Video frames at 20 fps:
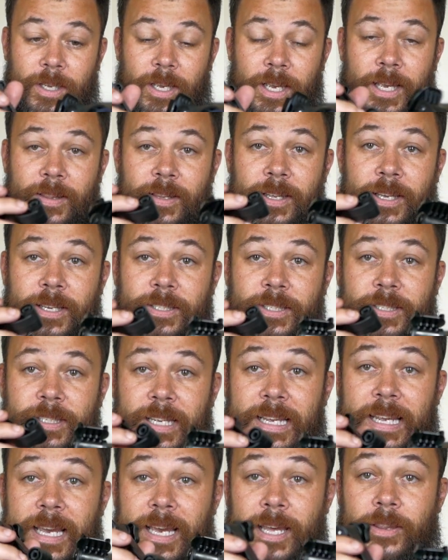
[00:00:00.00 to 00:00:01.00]
and this
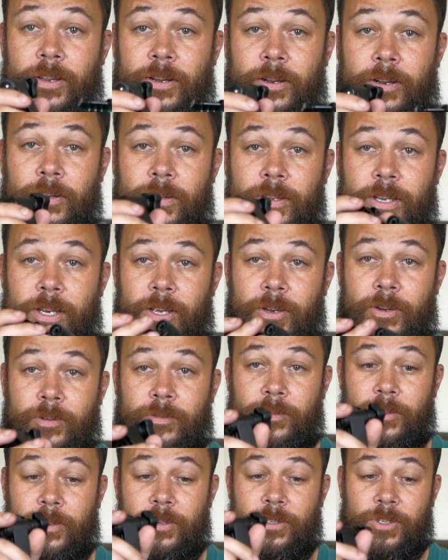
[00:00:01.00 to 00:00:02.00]
together.
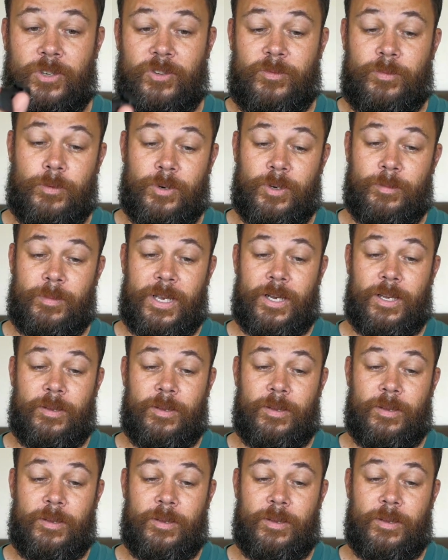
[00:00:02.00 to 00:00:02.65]
For the surfboard mount.